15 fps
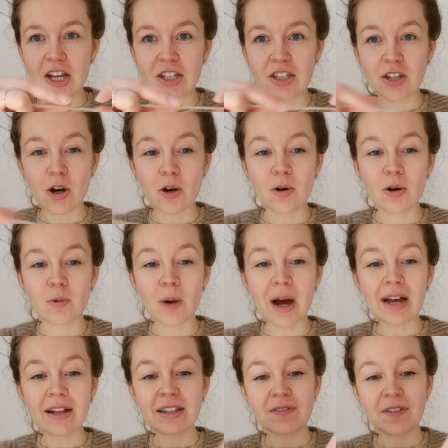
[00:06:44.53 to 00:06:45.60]
So
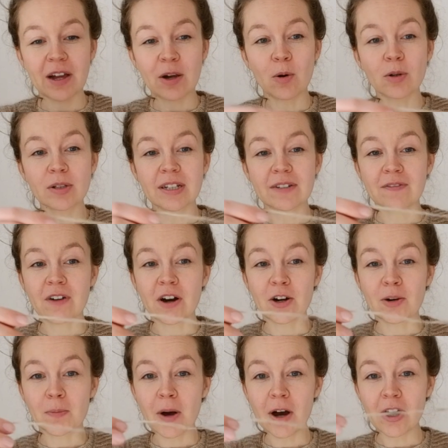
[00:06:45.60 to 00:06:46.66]
while if I hold it
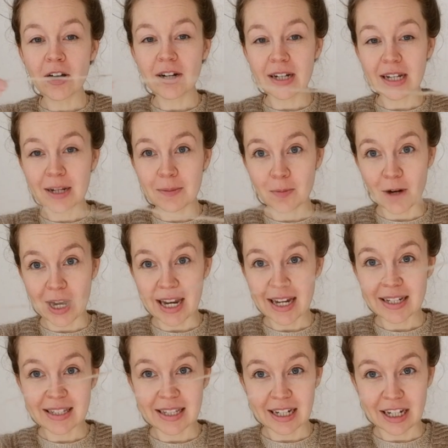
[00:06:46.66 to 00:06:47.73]
far apart, it
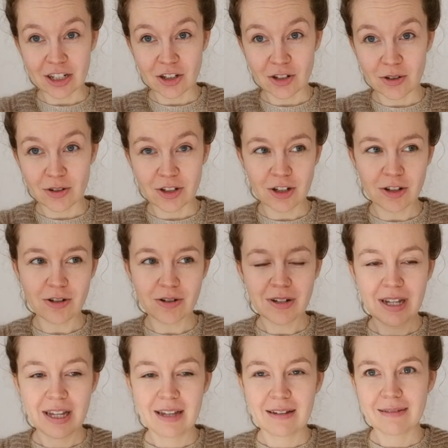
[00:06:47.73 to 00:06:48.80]
breaks, like I showed you.
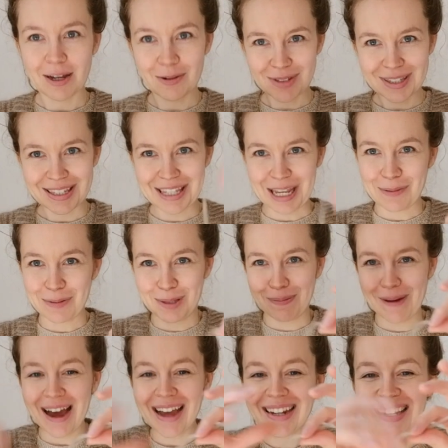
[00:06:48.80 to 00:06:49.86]
That was the same
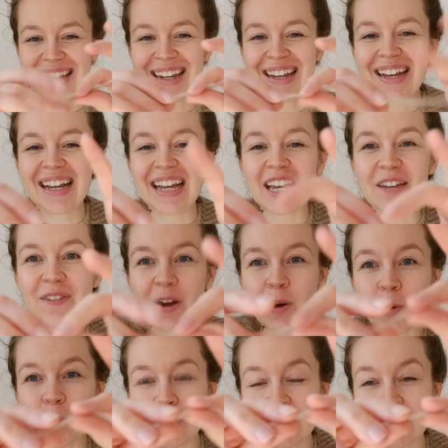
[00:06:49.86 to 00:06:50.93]
spot. If I
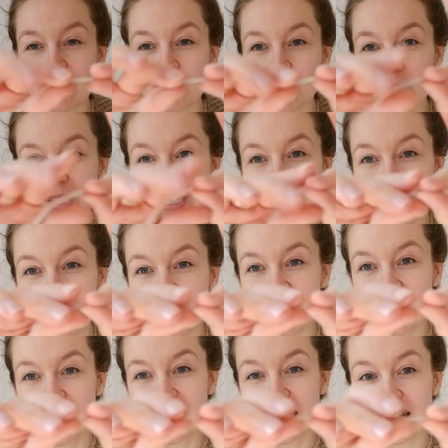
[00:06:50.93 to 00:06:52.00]
hold it
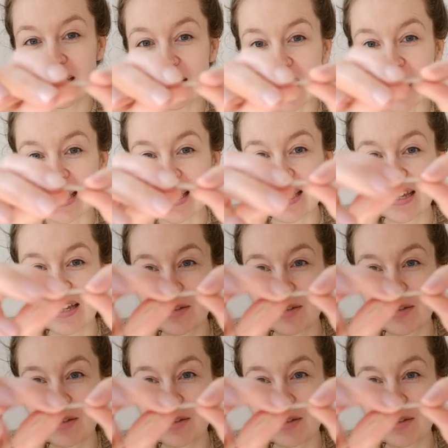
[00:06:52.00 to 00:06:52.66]
really, like,